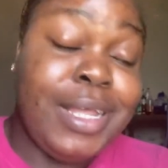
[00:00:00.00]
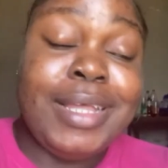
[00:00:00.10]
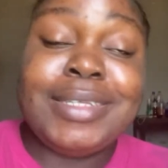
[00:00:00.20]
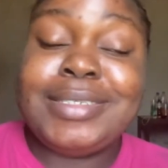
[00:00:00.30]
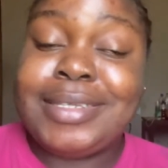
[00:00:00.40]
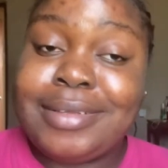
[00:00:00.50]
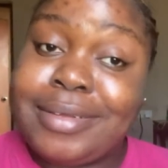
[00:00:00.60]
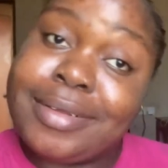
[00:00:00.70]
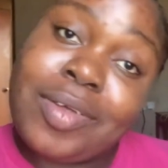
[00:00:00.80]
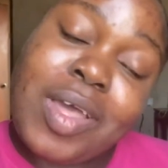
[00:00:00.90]

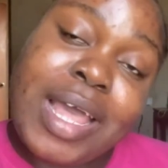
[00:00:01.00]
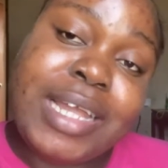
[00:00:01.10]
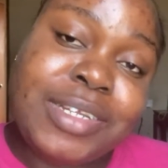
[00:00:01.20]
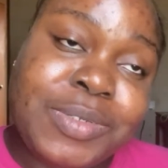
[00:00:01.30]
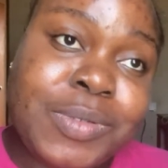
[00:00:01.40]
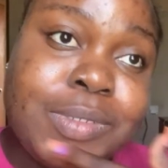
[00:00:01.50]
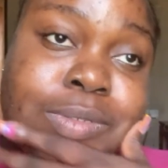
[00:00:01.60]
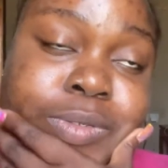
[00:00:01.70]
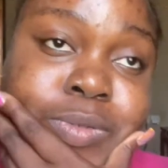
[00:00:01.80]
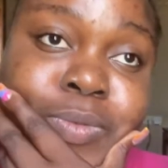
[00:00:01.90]
So I just want
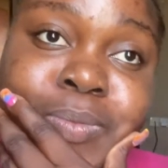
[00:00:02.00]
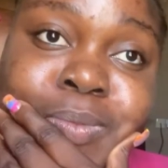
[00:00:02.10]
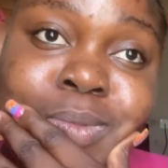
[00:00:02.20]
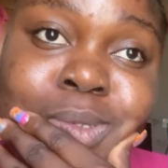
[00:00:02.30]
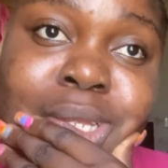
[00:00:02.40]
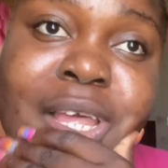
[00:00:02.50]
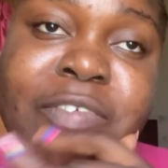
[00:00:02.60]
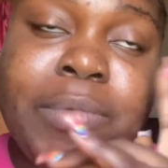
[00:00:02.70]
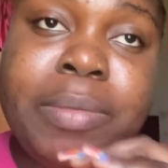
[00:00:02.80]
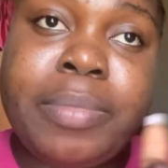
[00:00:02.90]
to have
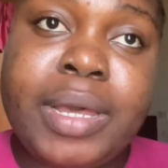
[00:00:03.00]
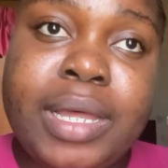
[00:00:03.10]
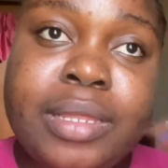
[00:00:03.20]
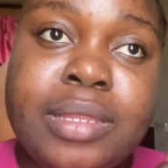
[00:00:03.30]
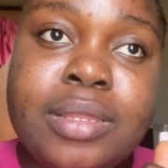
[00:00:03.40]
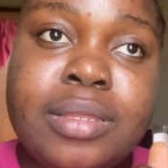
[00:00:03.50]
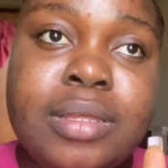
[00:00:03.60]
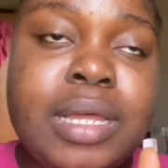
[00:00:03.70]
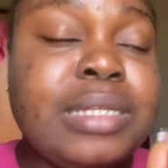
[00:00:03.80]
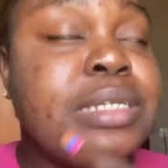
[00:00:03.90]
my bath
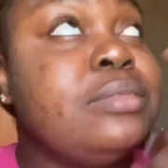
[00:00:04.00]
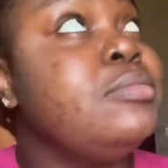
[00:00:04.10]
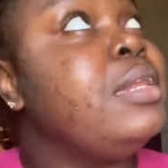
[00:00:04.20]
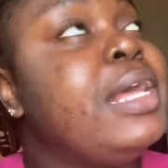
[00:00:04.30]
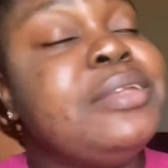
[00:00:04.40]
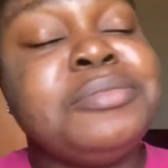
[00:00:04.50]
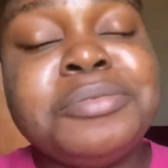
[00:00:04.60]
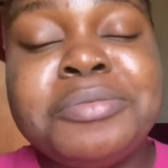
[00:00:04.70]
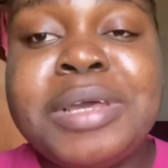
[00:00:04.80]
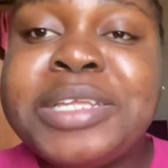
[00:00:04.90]
and there's no light
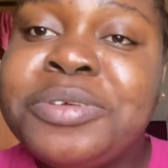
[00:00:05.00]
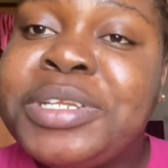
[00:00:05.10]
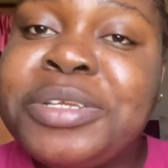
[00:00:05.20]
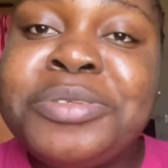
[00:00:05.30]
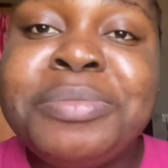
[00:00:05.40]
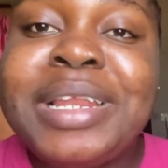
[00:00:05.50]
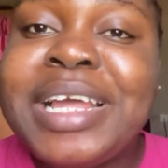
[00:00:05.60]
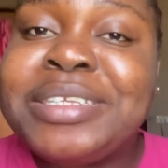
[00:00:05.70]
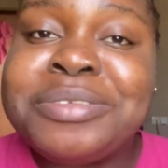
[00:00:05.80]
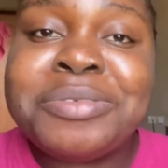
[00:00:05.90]
too. I thought there used to be
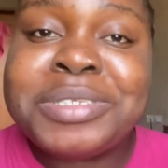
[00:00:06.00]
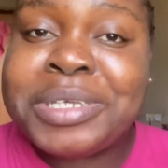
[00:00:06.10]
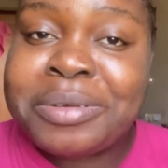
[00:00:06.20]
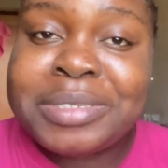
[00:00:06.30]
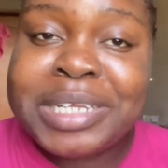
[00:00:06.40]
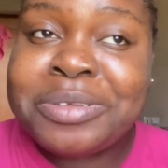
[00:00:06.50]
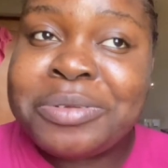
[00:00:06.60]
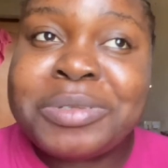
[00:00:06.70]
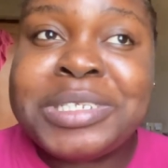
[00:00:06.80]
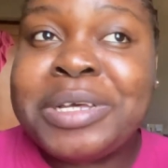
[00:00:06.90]
lights in hotels. I thought
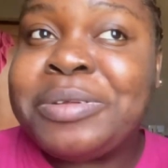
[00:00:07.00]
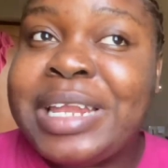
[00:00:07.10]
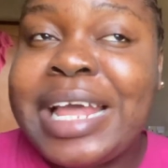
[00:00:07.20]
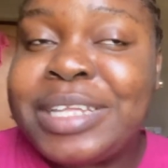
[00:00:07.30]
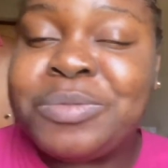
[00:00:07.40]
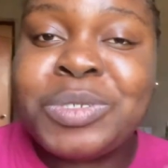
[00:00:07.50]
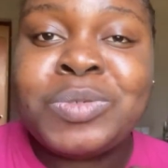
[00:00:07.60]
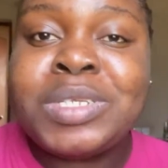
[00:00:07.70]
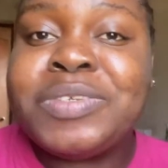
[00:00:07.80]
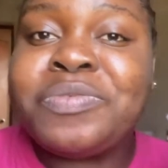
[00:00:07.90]
hotel light was
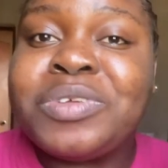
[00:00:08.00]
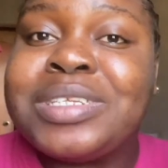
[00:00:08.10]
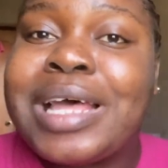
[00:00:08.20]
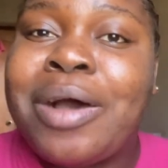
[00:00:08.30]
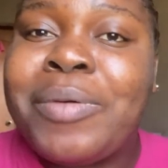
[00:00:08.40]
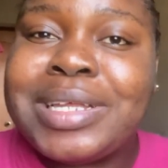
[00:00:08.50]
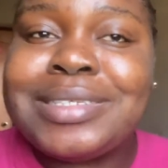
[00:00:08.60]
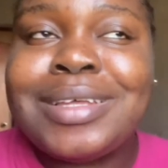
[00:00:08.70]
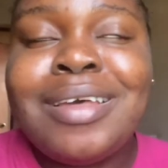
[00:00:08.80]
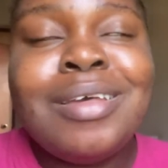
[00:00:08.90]
twenty-four
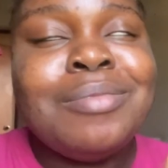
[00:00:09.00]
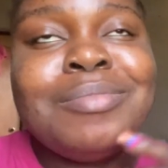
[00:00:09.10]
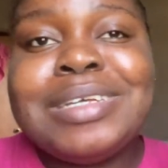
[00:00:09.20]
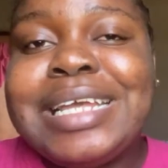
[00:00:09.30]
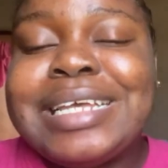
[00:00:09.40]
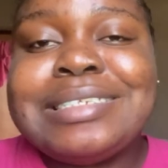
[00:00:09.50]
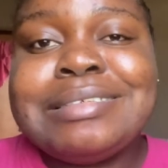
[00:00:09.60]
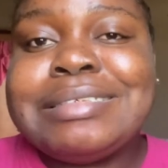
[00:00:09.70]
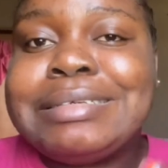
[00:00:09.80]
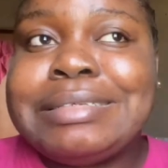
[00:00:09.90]
hours, but yeah, it's
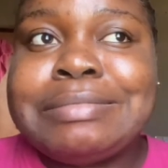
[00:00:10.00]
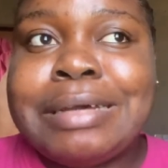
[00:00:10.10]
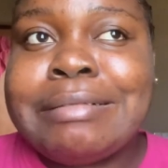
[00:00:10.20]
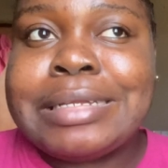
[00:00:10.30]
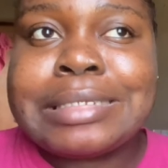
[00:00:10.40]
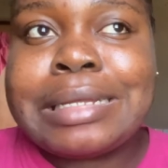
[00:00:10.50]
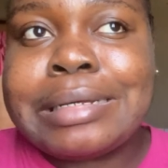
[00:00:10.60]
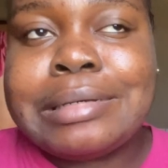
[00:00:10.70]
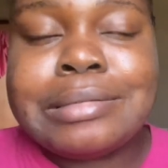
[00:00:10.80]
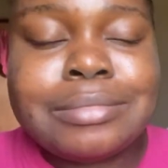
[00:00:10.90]
not twenty-four hours.
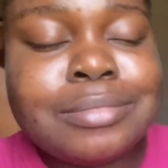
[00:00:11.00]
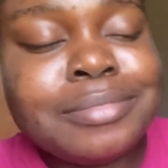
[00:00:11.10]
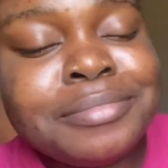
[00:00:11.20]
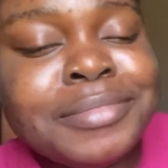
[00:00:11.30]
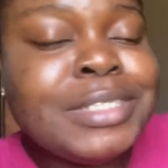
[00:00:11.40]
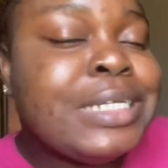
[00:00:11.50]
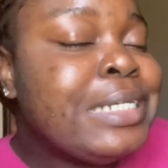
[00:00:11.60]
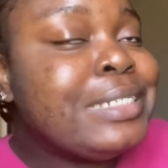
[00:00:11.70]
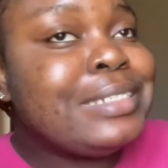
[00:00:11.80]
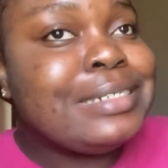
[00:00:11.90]
Kakao.
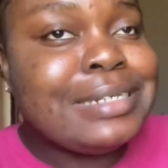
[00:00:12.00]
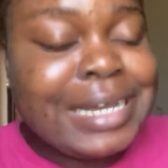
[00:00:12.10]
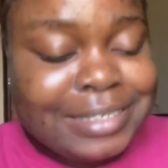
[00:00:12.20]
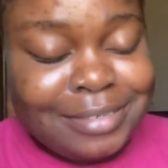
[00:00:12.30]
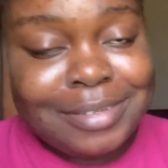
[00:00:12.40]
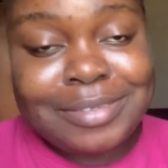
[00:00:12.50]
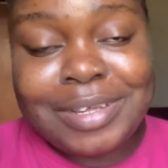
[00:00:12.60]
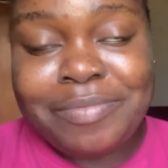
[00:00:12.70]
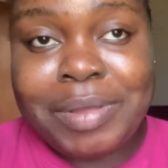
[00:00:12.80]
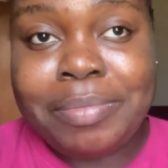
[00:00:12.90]
So I just want to
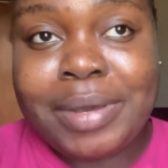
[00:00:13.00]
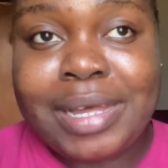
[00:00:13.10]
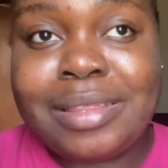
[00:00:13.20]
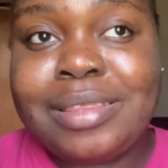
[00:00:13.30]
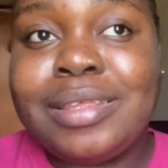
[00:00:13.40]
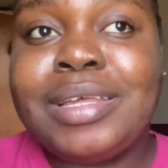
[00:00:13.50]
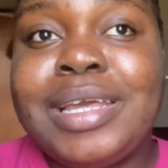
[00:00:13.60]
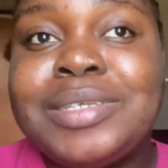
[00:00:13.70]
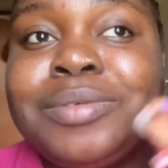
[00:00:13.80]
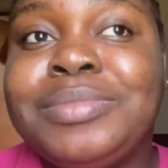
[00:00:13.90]
have my bath,
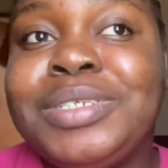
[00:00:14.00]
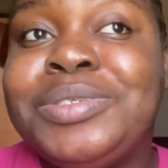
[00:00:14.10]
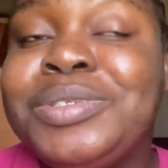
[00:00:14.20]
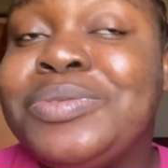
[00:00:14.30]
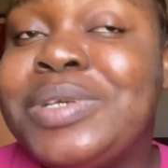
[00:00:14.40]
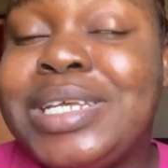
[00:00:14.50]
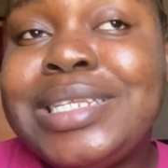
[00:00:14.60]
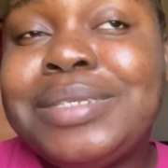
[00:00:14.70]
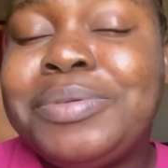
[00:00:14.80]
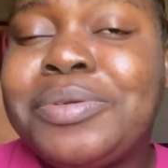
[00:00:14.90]
get something to
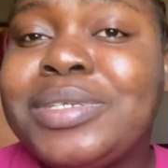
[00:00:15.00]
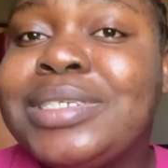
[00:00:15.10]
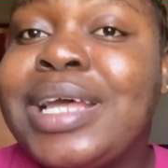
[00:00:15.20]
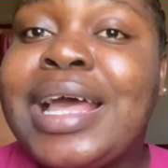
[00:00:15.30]
eat, because